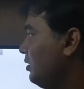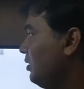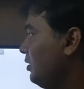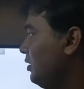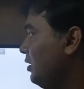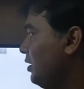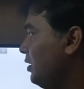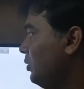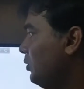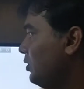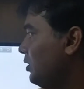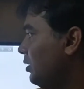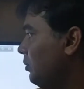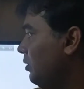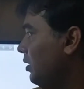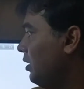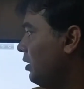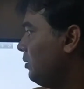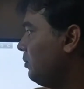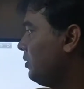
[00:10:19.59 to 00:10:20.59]
Here you see
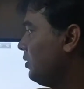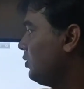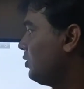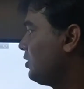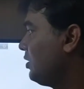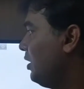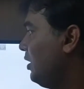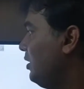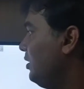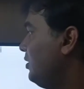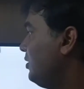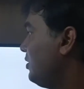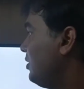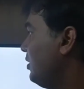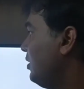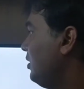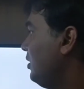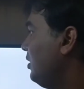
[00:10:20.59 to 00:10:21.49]
very few saints